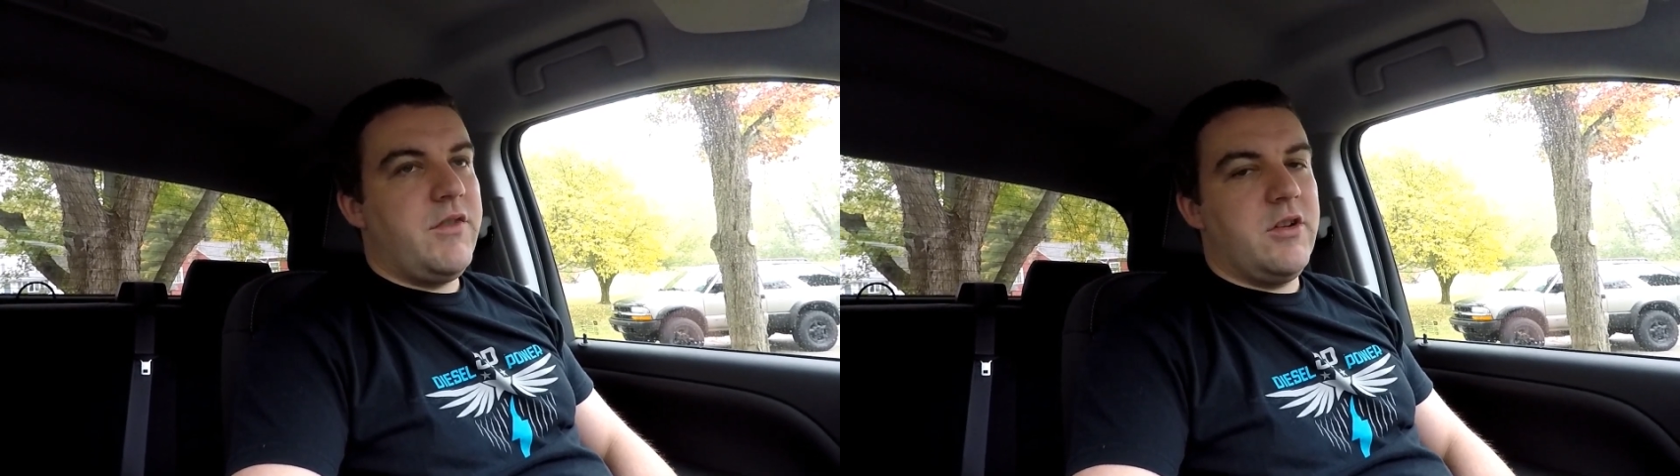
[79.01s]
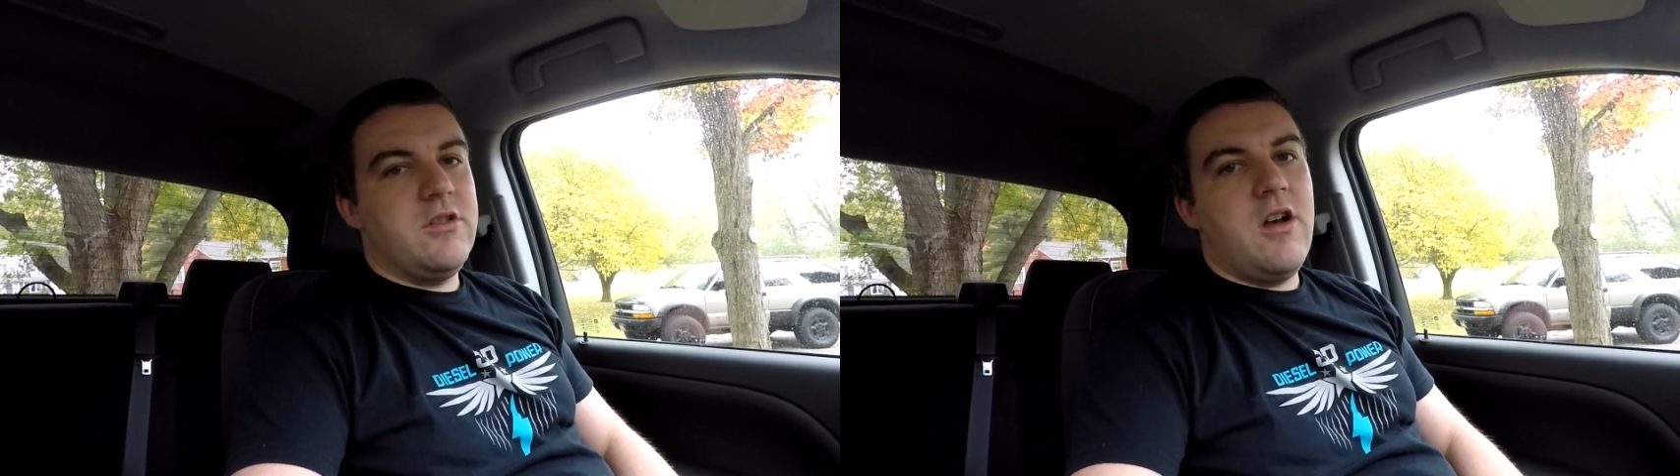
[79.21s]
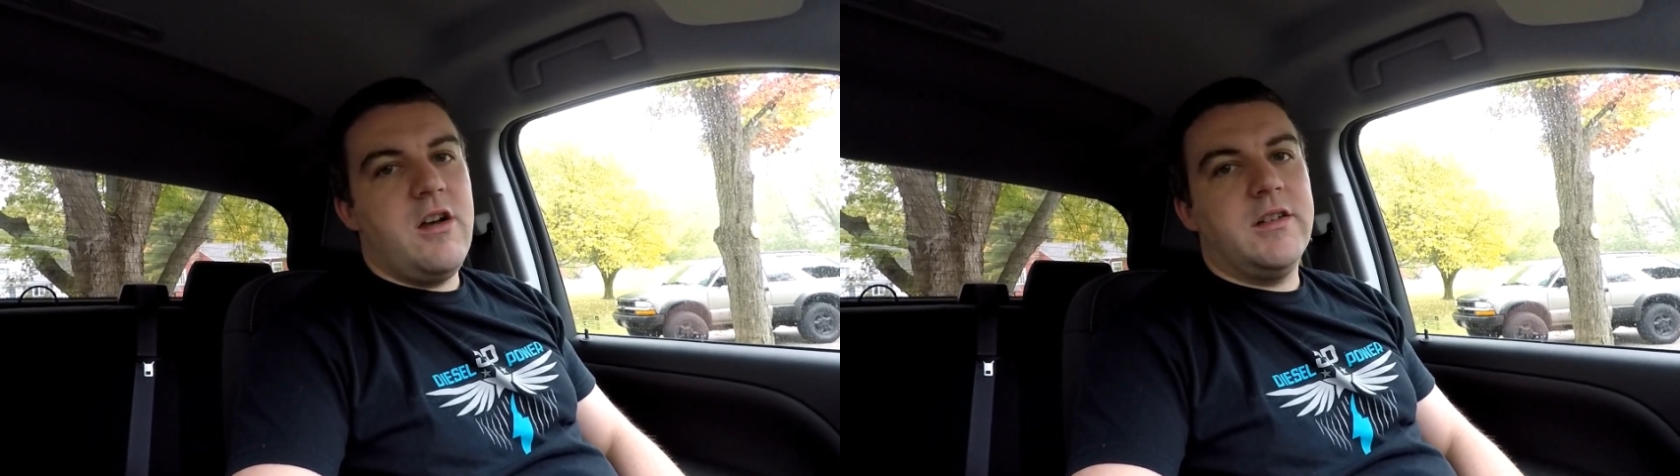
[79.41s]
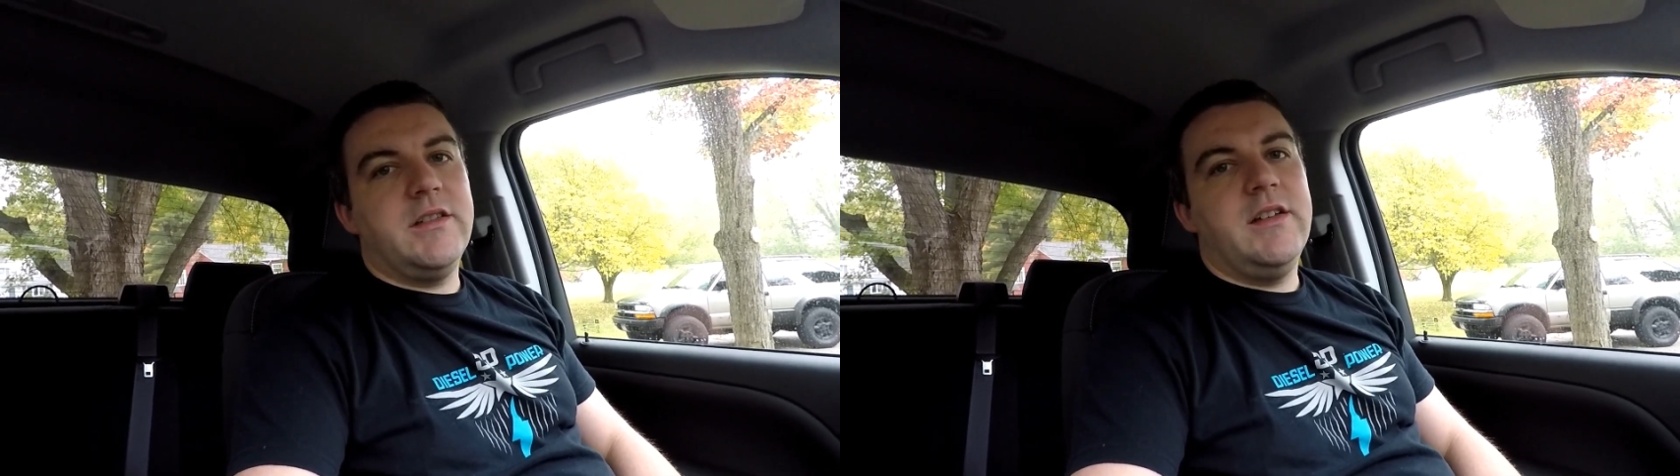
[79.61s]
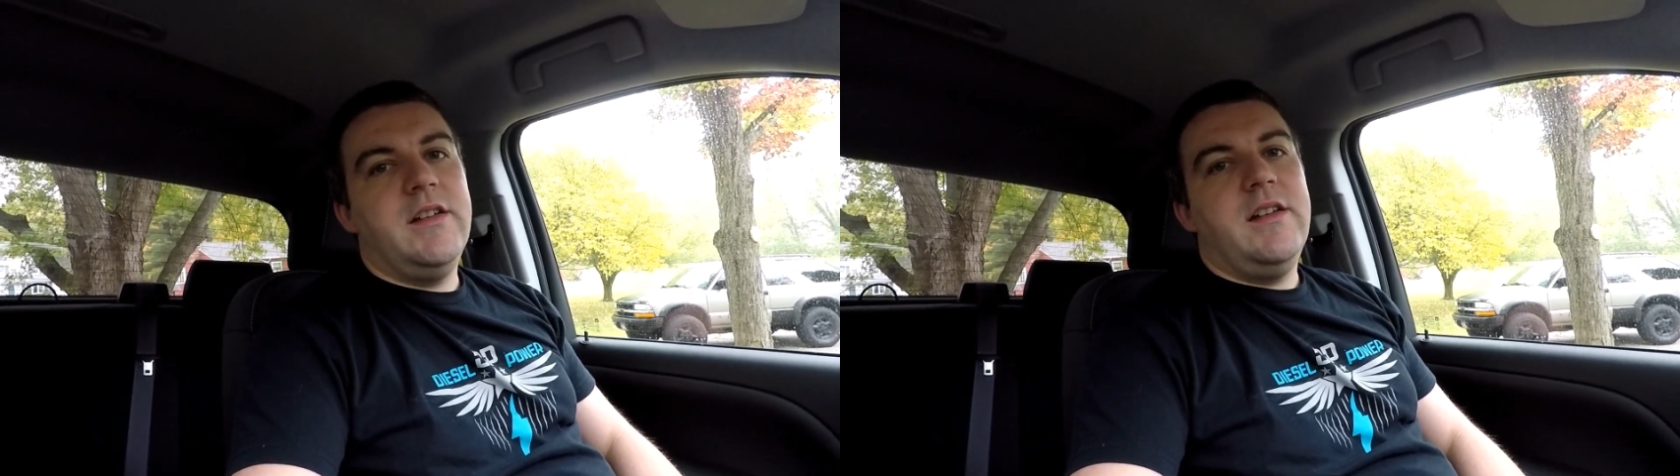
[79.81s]
they're
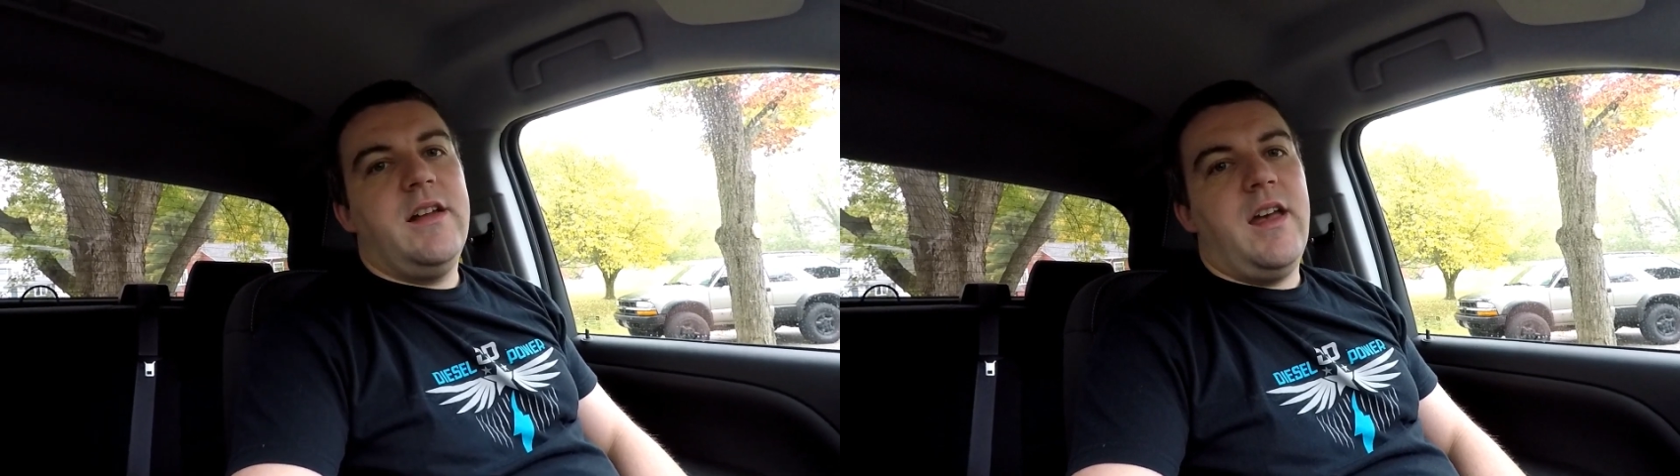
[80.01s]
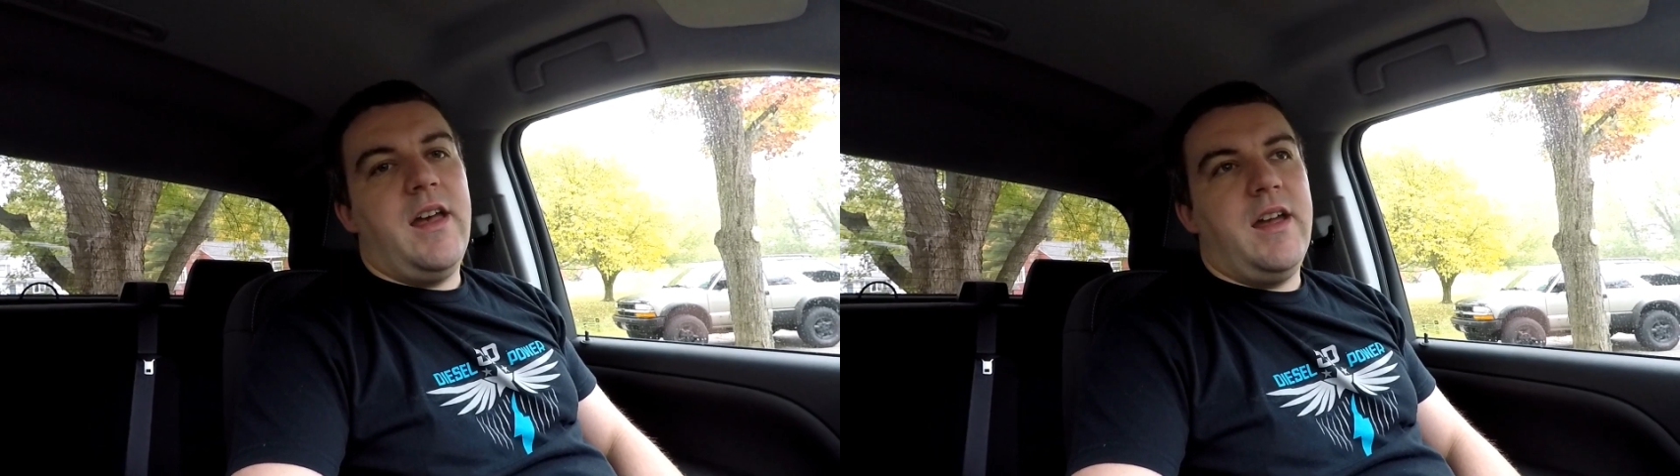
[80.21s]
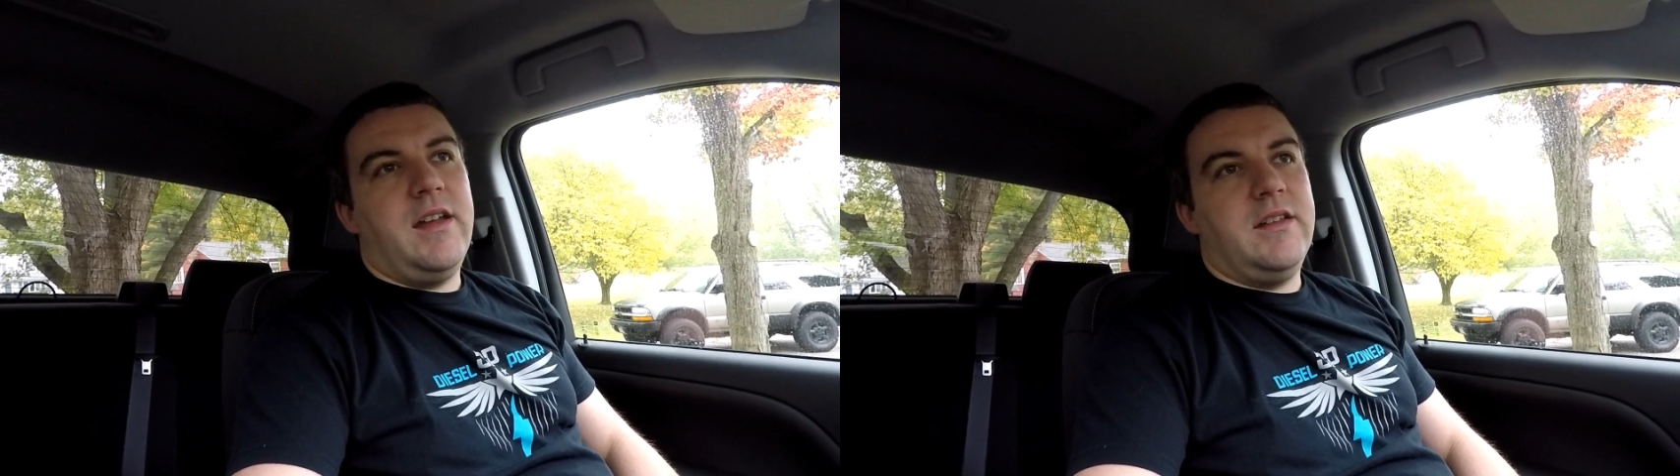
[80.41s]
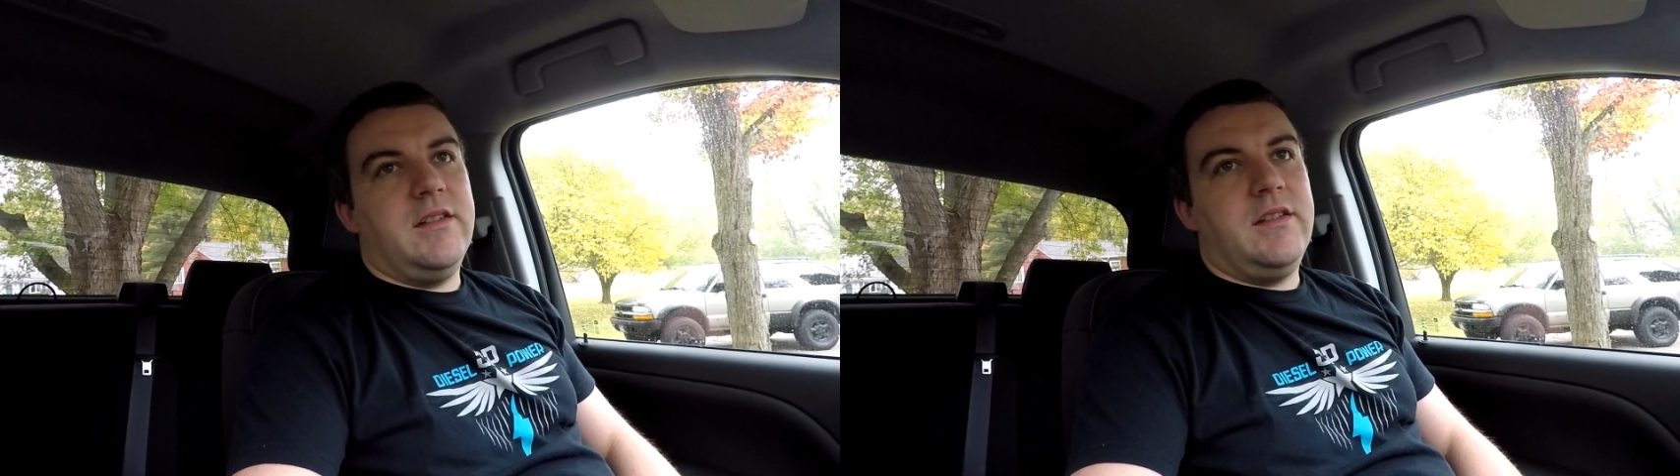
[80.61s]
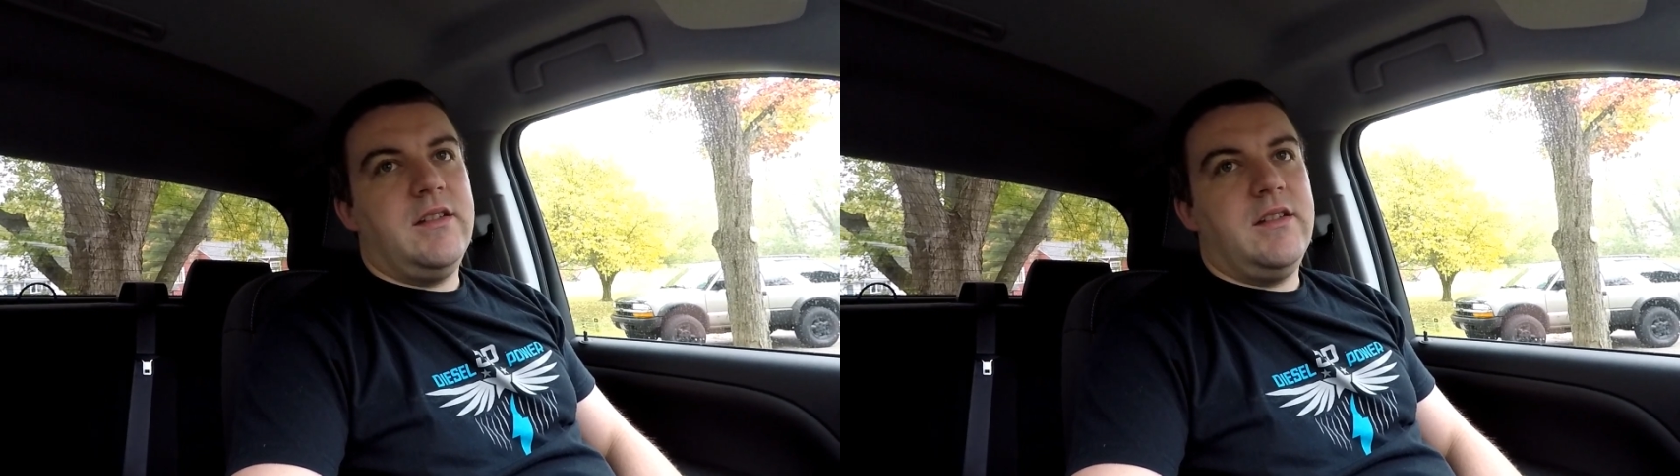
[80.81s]
clogged, and